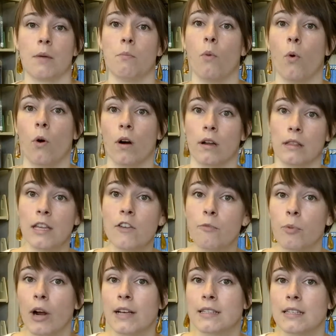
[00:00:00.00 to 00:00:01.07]
more leaf
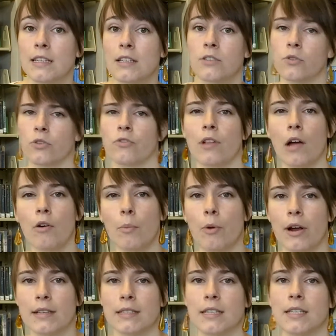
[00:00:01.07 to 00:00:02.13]
presses or flower
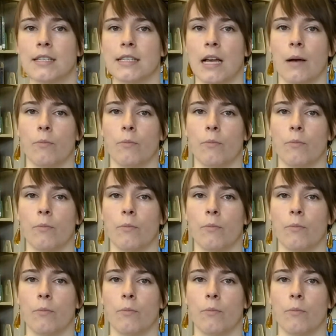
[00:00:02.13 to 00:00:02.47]
presses,